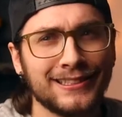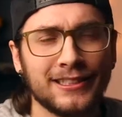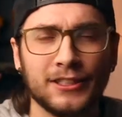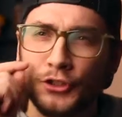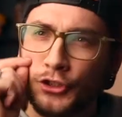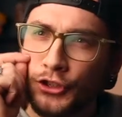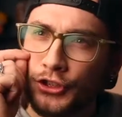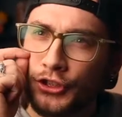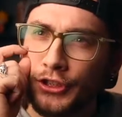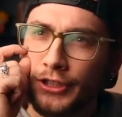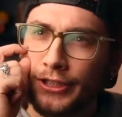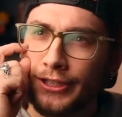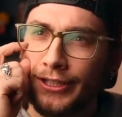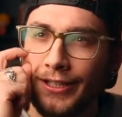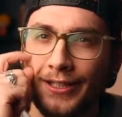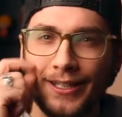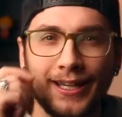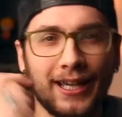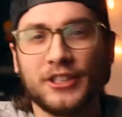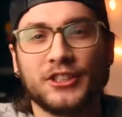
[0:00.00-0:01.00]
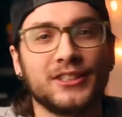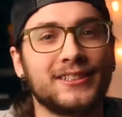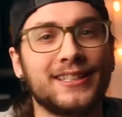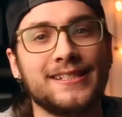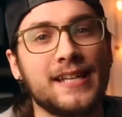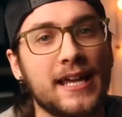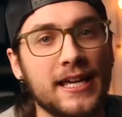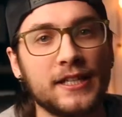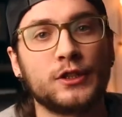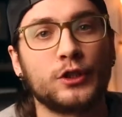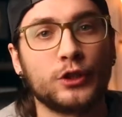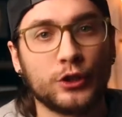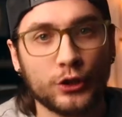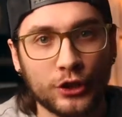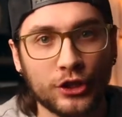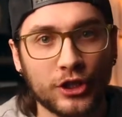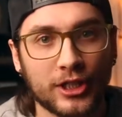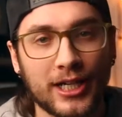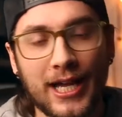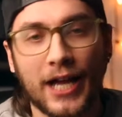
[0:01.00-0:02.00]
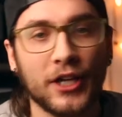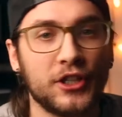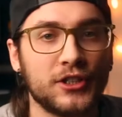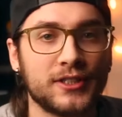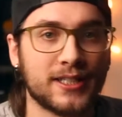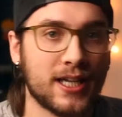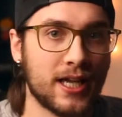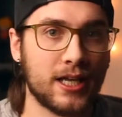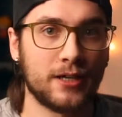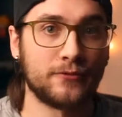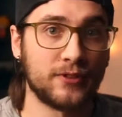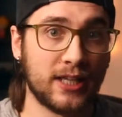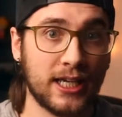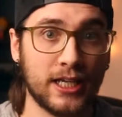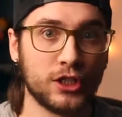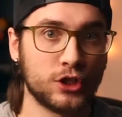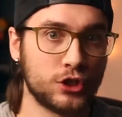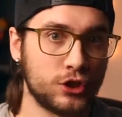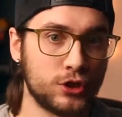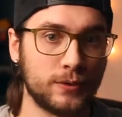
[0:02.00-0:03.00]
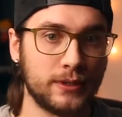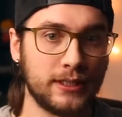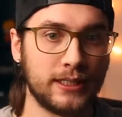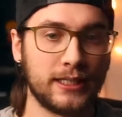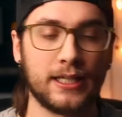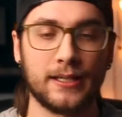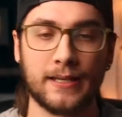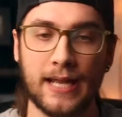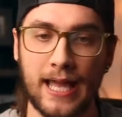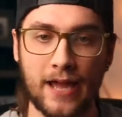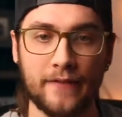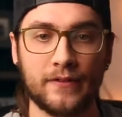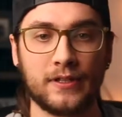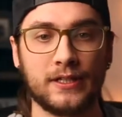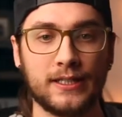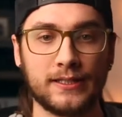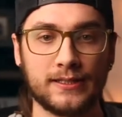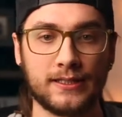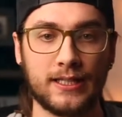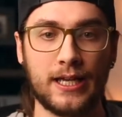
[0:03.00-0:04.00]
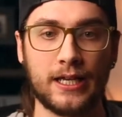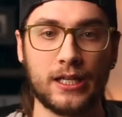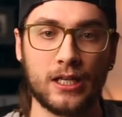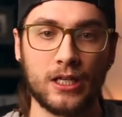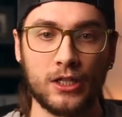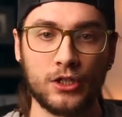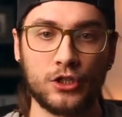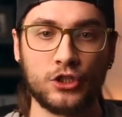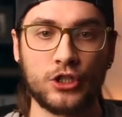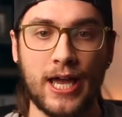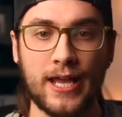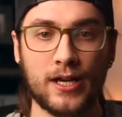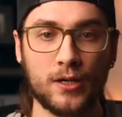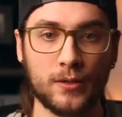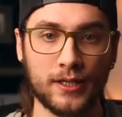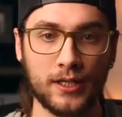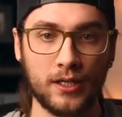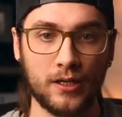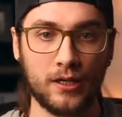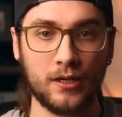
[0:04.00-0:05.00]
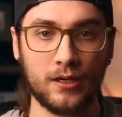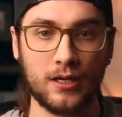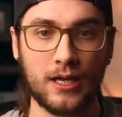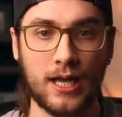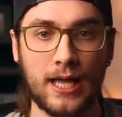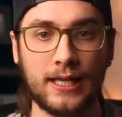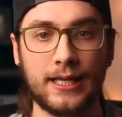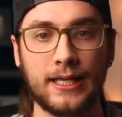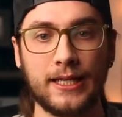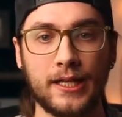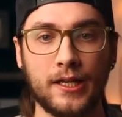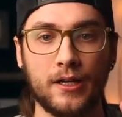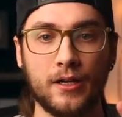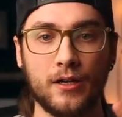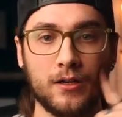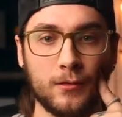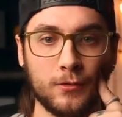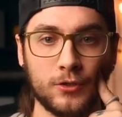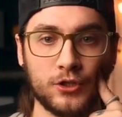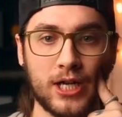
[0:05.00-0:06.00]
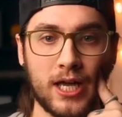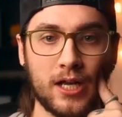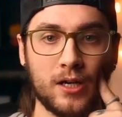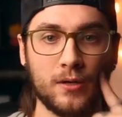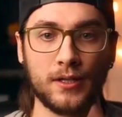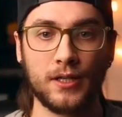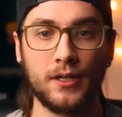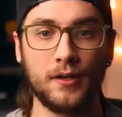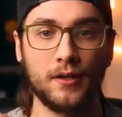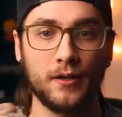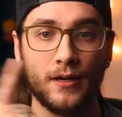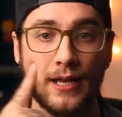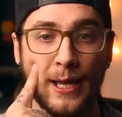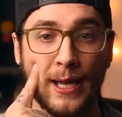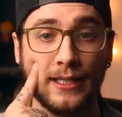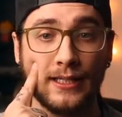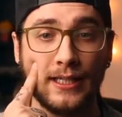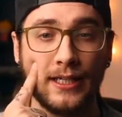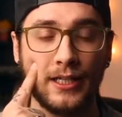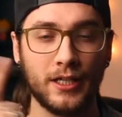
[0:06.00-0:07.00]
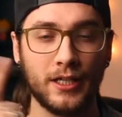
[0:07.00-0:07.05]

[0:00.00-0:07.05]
Sure, it's just a nice look. I just kind of like doing it, having this like shadow here, highlight here, shadow here, highlight